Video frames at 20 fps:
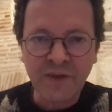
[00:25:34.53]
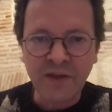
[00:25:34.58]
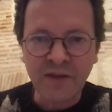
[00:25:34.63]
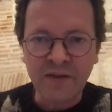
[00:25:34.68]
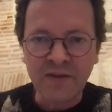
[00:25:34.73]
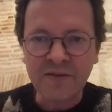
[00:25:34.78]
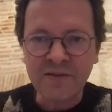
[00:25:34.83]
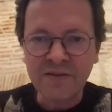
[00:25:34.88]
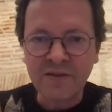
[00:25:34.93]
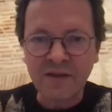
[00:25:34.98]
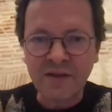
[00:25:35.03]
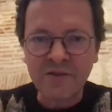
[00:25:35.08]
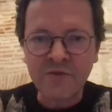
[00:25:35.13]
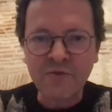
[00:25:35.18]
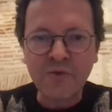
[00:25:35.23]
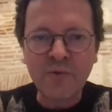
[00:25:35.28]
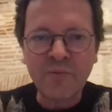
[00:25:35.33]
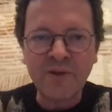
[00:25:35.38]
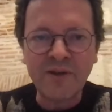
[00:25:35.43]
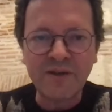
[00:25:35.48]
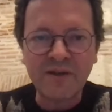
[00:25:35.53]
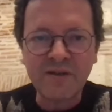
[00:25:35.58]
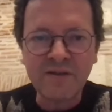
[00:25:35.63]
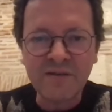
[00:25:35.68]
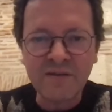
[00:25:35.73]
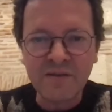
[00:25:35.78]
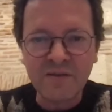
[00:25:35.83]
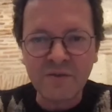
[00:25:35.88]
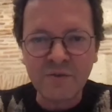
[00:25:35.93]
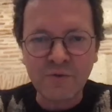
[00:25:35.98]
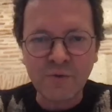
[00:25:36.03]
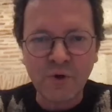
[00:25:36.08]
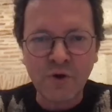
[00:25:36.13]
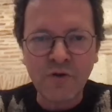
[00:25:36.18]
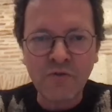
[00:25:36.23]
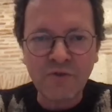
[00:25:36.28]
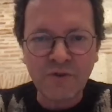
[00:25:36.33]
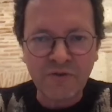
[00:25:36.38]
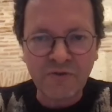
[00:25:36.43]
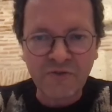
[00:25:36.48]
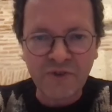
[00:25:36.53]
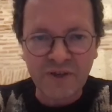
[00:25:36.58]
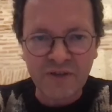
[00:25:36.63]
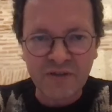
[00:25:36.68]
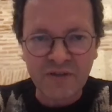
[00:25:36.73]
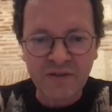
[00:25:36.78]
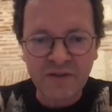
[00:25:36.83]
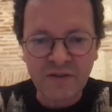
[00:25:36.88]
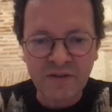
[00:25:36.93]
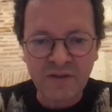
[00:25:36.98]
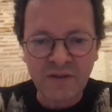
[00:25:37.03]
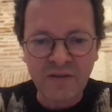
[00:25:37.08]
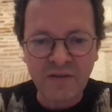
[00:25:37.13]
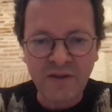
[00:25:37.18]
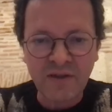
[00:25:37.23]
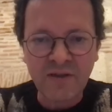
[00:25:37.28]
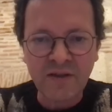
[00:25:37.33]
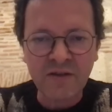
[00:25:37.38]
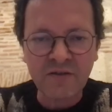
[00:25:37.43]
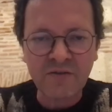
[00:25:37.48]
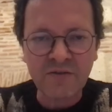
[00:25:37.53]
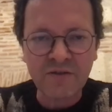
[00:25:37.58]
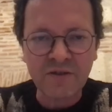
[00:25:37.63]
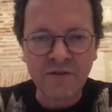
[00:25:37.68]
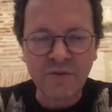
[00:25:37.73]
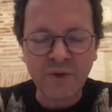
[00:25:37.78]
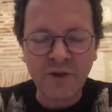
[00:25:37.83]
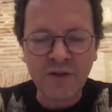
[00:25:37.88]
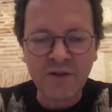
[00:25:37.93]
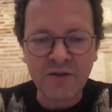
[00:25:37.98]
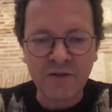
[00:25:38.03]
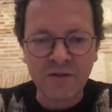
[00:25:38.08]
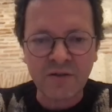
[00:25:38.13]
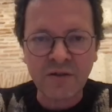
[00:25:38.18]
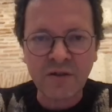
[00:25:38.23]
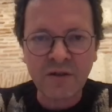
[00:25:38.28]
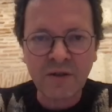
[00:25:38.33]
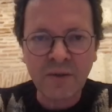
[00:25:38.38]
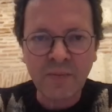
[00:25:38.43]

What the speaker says: And it's extremely easy to overfit in that kind of situation,